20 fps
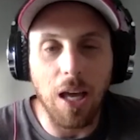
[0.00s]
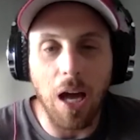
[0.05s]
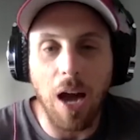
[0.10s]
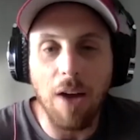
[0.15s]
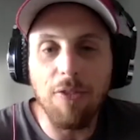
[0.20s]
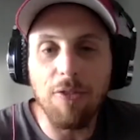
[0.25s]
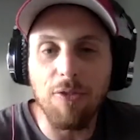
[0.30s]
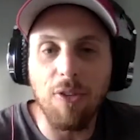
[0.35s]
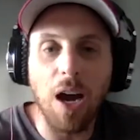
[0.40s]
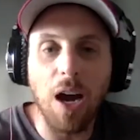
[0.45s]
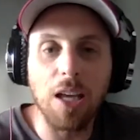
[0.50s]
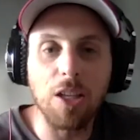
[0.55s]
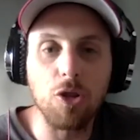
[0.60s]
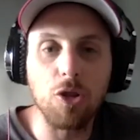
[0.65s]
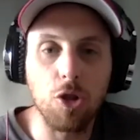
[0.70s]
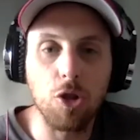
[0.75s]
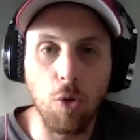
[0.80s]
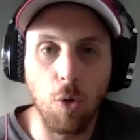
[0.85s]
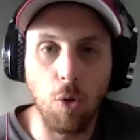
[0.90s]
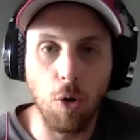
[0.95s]
I
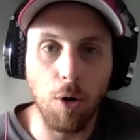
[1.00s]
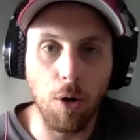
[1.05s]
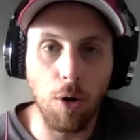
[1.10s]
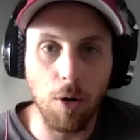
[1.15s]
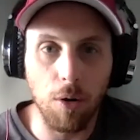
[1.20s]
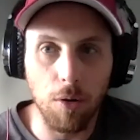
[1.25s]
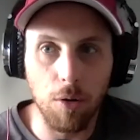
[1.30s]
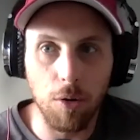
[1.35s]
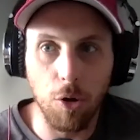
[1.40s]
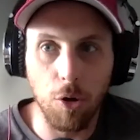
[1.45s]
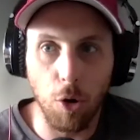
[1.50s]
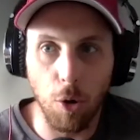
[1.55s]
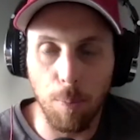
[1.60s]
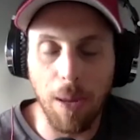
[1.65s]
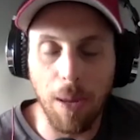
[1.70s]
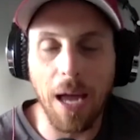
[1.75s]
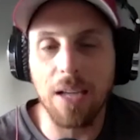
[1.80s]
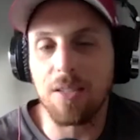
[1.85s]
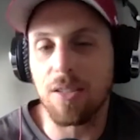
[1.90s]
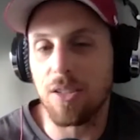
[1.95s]
find your
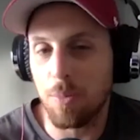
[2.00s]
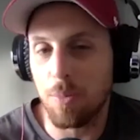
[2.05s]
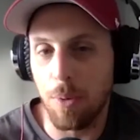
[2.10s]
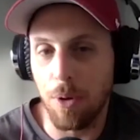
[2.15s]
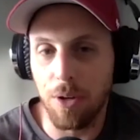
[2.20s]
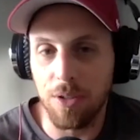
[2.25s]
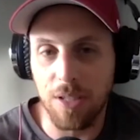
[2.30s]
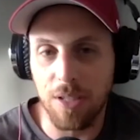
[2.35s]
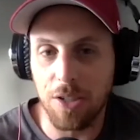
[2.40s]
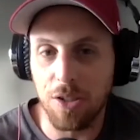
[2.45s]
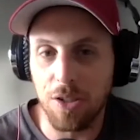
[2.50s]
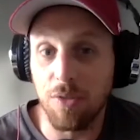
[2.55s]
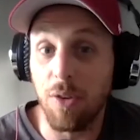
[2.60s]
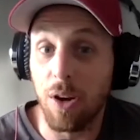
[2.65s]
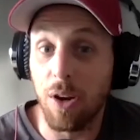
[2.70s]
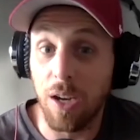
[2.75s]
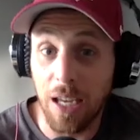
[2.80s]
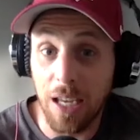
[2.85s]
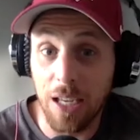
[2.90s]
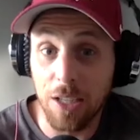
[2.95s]
past experience actually
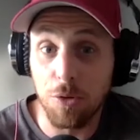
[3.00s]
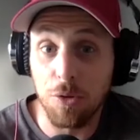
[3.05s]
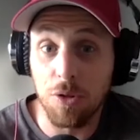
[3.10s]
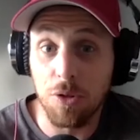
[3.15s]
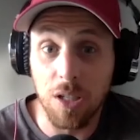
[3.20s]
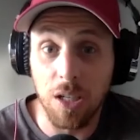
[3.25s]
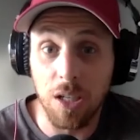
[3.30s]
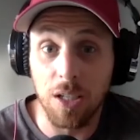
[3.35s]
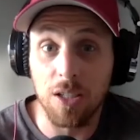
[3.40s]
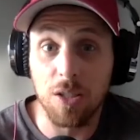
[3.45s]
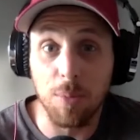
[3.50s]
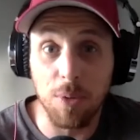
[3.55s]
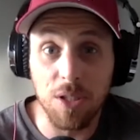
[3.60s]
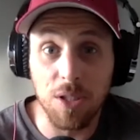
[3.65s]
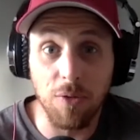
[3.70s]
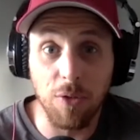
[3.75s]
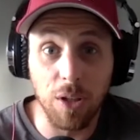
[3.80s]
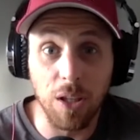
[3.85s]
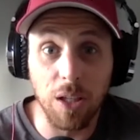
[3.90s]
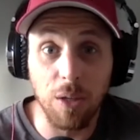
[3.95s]
very interesting,
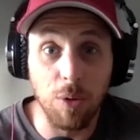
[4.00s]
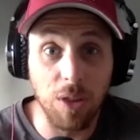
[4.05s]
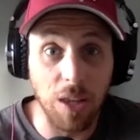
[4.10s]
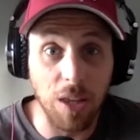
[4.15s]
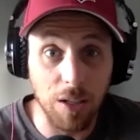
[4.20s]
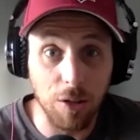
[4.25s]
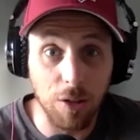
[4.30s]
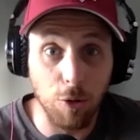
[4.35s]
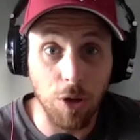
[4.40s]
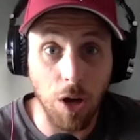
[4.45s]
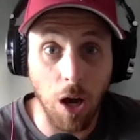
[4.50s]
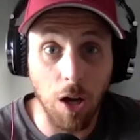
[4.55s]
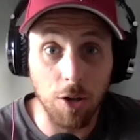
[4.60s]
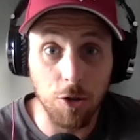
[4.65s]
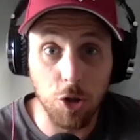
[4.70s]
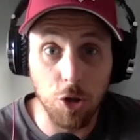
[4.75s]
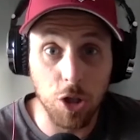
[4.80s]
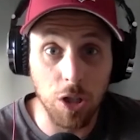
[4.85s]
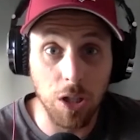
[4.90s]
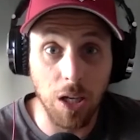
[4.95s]
specifically with
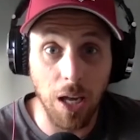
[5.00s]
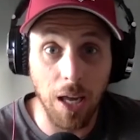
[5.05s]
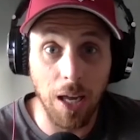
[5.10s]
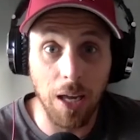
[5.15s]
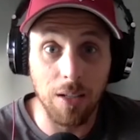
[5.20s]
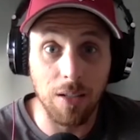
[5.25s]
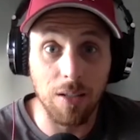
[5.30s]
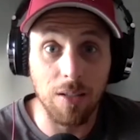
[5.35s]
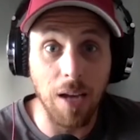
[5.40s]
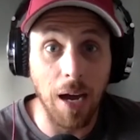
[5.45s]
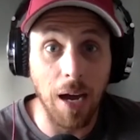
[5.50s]
endocrinology and